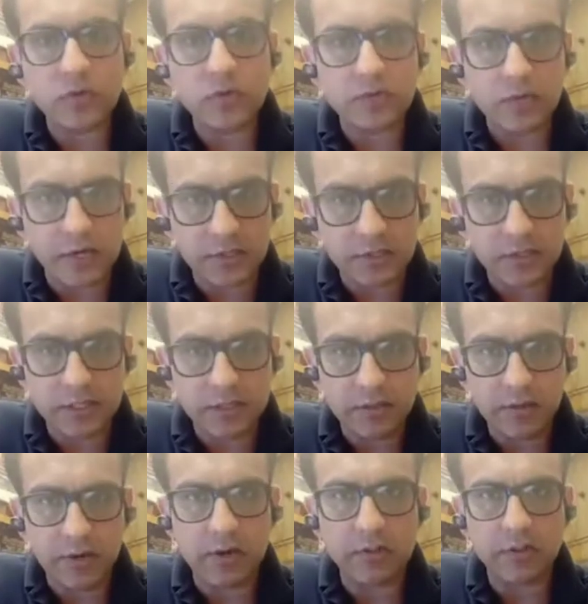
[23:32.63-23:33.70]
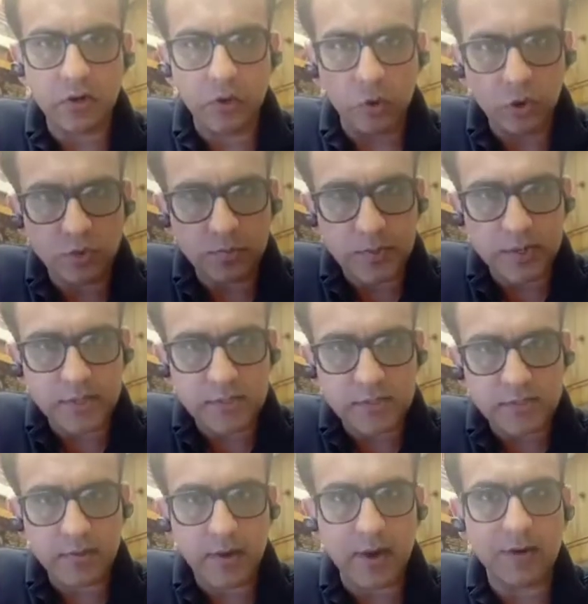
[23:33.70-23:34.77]
strategy, at their own pace,
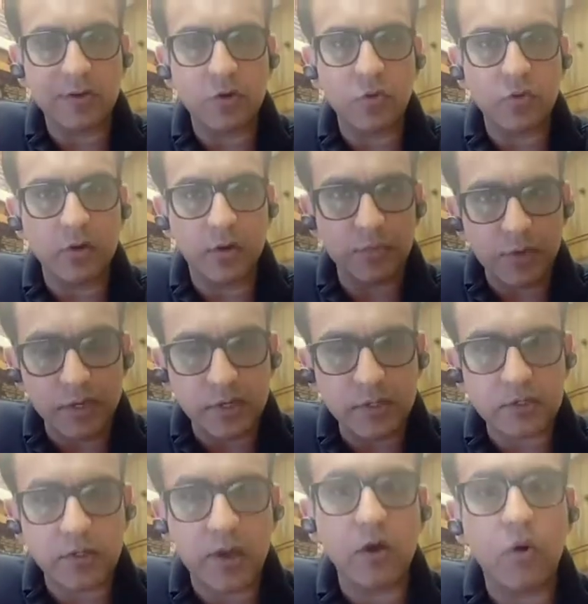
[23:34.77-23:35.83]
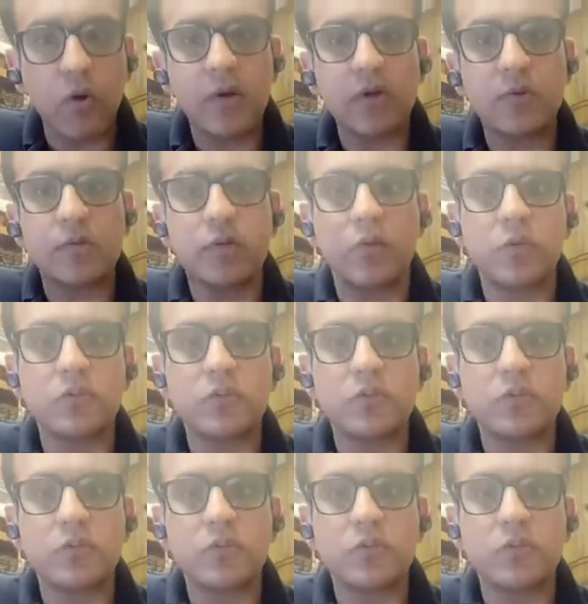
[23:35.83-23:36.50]
at their own convenience, according to their own